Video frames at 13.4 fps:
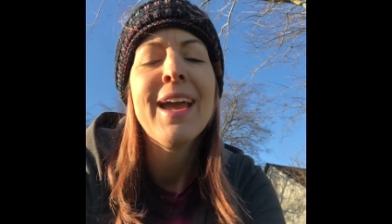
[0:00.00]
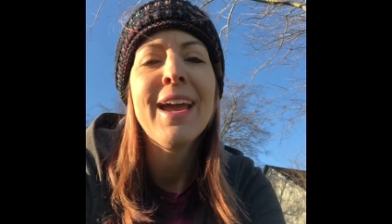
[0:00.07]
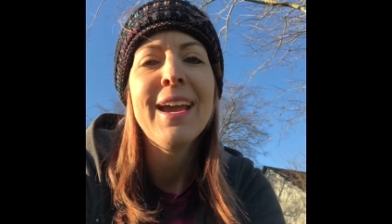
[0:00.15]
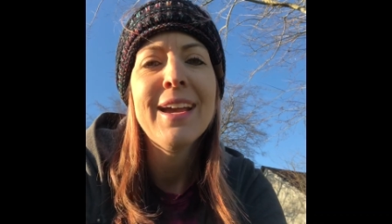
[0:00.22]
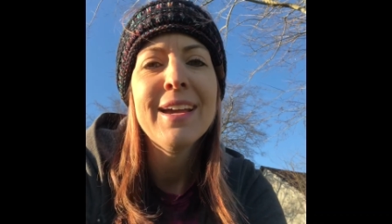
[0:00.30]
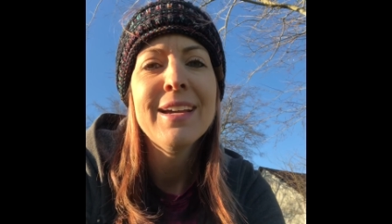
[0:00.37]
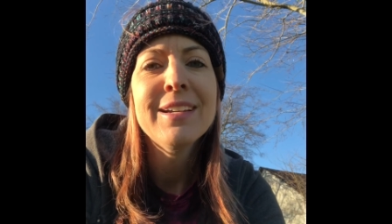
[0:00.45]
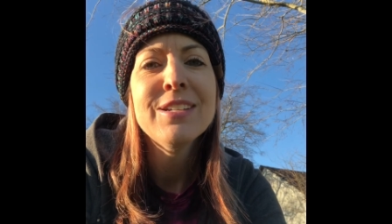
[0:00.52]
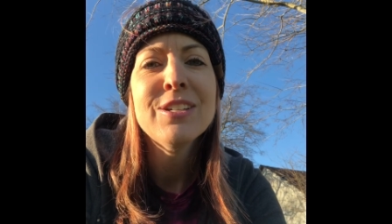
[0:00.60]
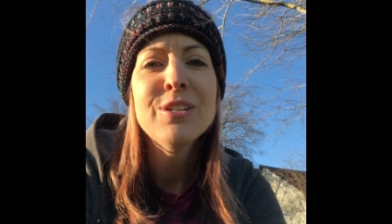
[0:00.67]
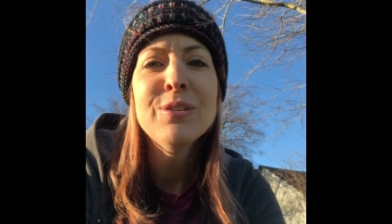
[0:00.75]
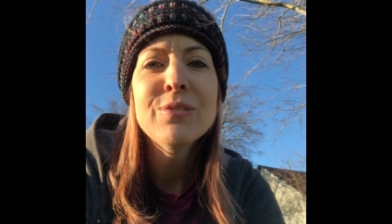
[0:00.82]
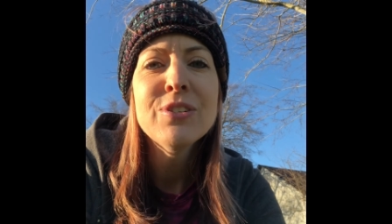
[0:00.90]
and
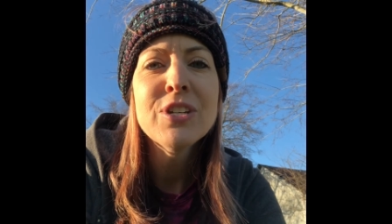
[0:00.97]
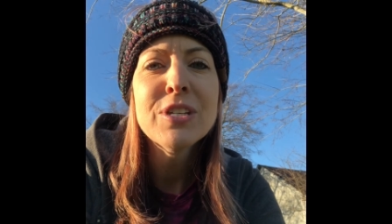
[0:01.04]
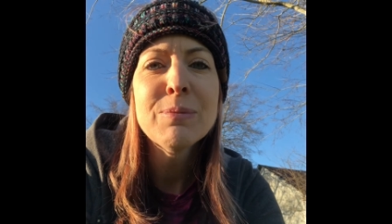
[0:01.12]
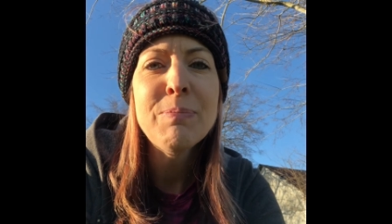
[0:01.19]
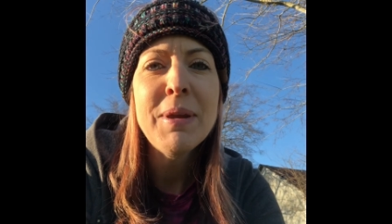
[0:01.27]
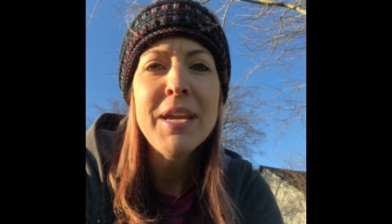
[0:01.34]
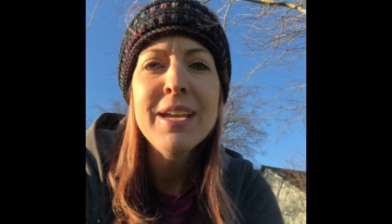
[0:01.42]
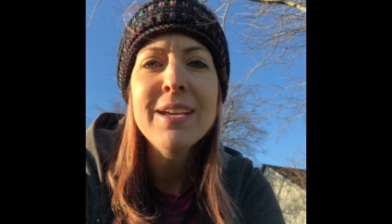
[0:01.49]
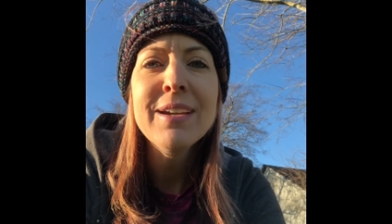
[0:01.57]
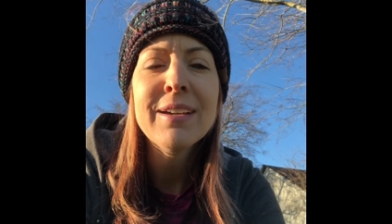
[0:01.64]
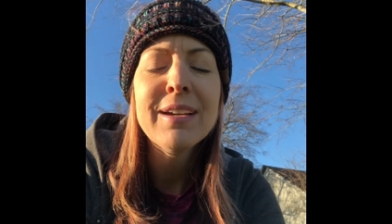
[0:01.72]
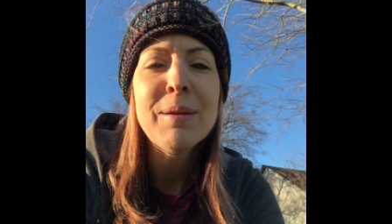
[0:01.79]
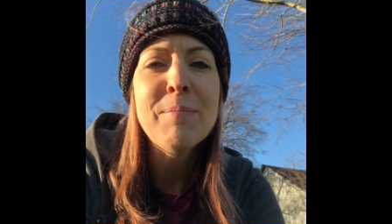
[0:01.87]
to just
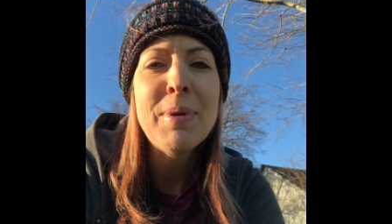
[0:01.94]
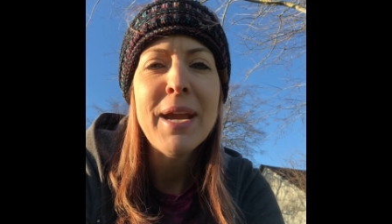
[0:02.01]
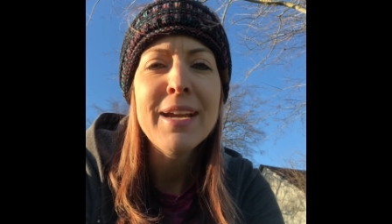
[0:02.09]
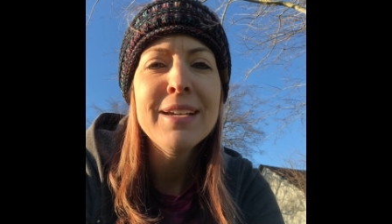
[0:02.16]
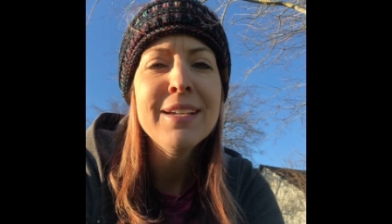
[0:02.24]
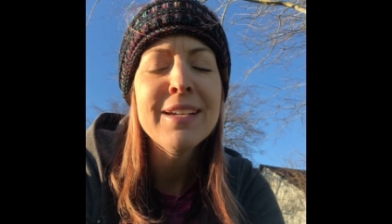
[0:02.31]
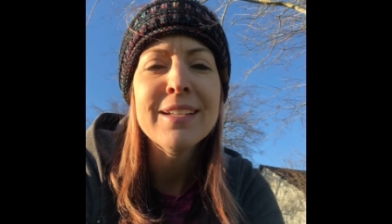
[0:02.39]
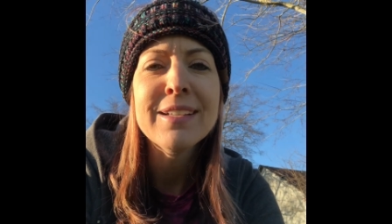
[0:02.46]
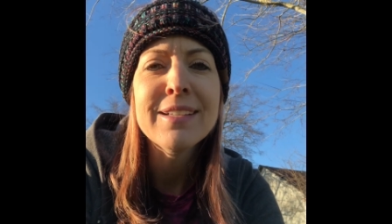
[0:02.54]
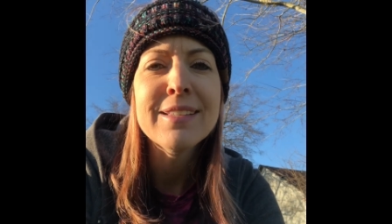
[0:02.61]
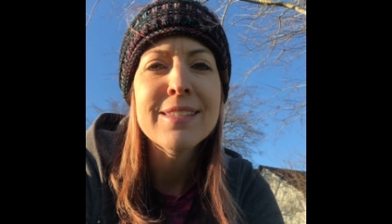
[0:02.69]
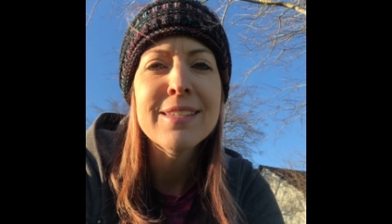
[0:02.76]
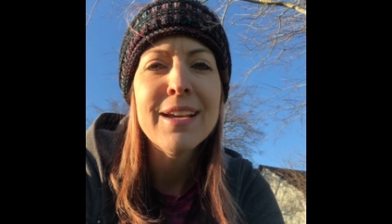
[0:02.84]
be
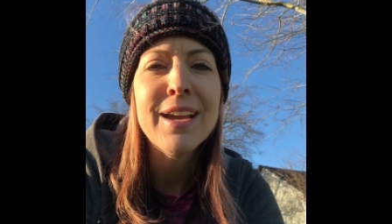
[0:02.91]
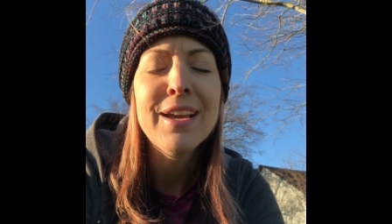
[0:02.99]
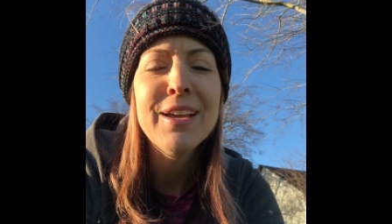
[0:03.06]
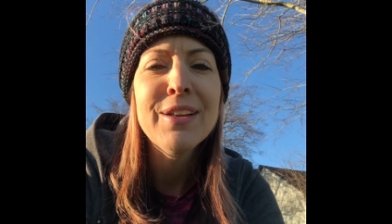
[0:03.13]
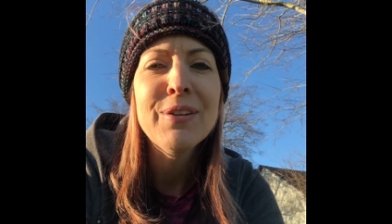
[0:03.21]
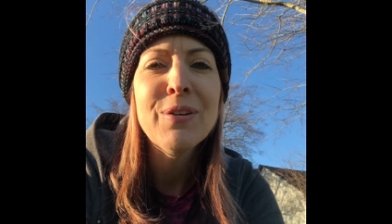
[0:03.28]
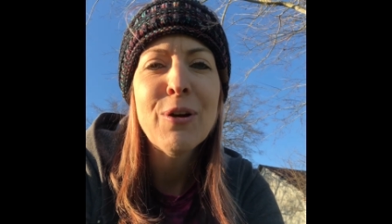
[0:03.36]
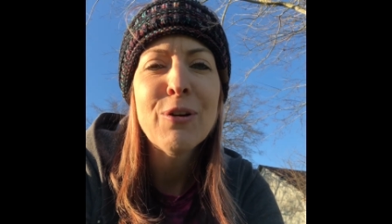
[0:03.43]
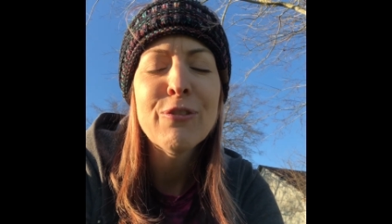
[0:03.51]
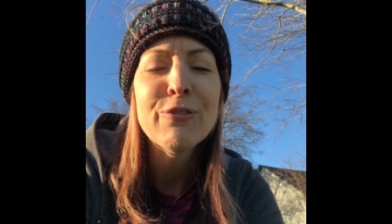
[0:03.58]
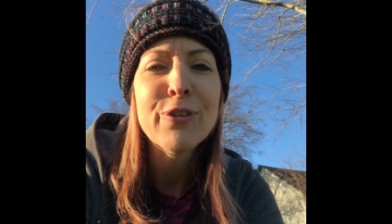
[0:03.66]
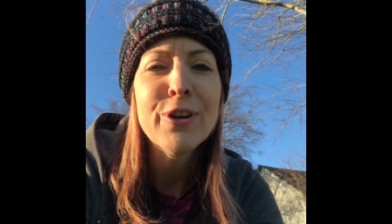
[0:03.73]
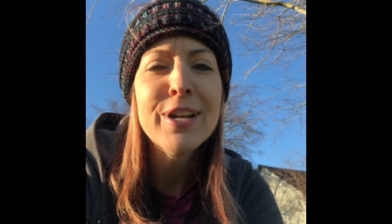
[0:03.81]
companions and our
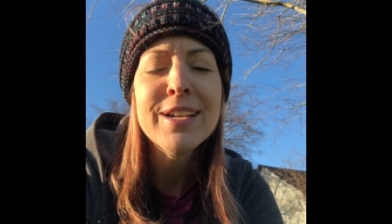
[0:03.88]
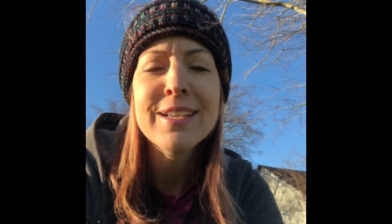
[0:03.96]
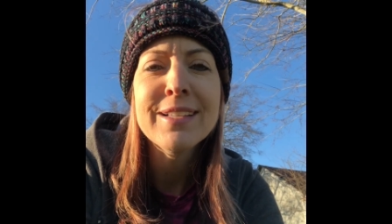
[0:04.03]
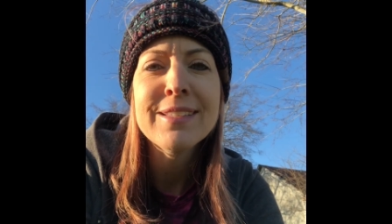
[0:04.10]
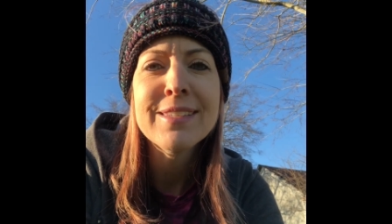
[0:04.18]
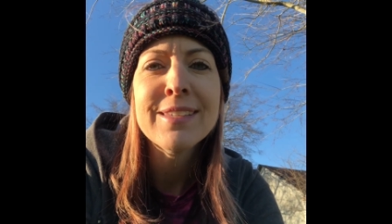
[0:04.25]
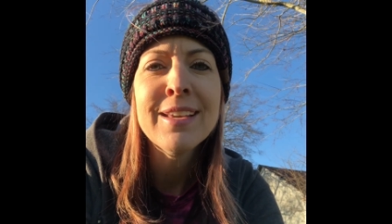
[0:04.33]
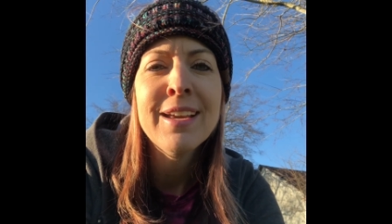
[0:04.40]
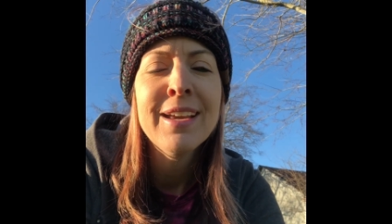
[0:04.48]
friends